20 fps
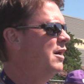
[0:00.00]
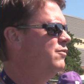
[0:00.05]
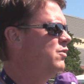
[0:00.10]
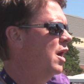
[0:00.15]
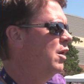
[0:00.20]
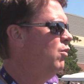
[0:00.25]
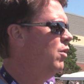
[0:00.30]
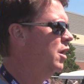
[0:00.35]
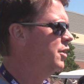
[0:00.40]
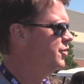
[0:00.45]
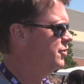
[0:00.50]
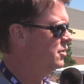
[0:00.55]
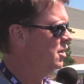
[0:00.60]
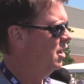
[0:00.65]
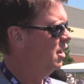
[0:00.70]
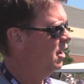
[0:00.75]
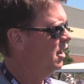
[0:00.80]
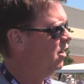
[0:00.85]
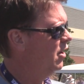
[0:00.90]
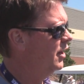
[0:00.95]
I watched
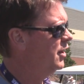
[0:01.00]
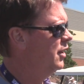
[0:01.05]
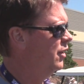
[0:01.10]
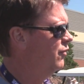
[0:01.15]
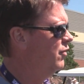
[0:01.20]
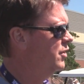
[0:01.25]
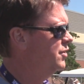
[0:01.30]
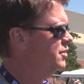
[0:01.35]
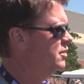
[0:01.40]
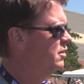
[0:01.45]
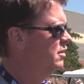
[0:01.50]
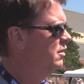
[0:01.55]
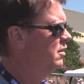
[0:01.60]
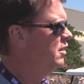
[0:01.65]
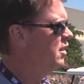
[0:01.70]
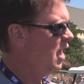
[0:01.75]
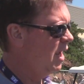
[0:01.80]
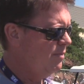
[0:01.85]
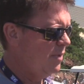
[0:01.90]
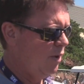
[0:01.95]
Eric Kendricks.
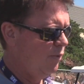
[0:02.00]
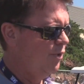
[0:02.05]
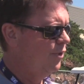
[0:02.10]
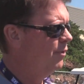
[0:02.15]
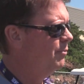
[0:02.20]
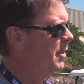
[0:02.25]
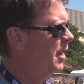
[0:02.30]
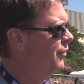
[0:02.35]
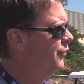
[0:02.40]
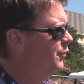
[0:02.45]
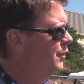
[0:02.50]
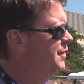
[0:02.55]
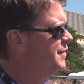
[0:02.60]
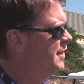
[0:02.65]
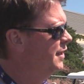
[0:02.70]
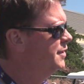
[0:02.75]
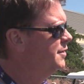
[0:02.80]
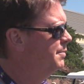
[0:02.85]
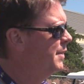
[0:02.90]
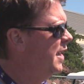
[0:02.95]
Came out with about 3
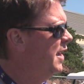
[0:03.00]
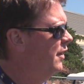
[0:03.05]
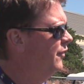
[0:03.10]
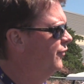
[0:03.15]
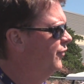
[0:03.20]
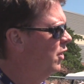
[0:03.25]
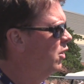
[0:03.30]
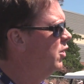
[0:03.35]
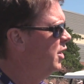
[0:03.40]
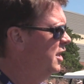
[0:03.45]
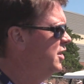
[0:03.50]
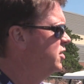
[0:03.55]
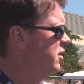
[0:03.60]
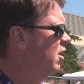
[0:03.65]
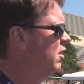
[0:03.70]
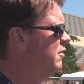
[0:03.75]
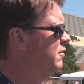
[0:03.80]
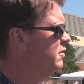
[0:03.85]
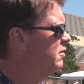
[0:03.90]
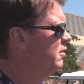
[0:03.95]
sets of pads. So he's
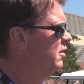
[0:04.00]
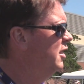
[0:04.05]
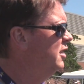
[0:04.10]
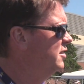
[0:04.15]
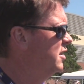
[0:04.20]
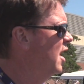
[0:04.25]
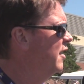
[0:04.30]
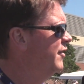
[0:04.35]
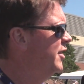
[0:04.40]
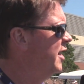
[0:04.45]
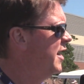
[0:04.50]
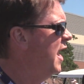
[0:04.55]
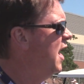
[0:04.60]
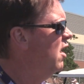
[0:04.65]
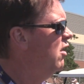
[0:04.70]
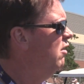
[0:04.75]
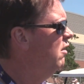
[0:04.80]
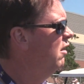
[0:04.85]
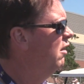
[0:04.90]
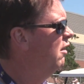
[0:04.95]
learned. He's loving it now.